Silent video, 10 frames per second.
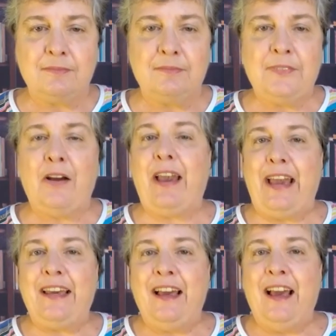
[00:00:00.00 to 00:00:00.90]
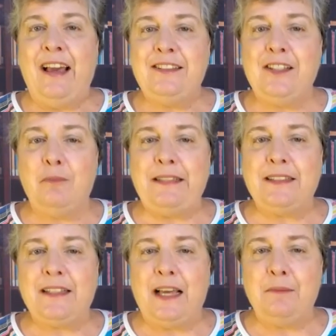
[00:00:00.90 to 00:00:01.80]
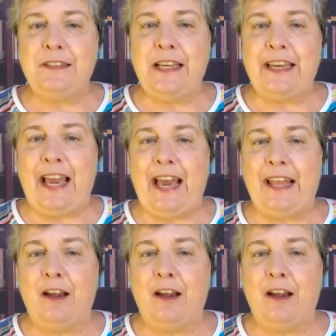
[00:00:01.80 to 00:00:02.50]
Okay, so basically I'm saying add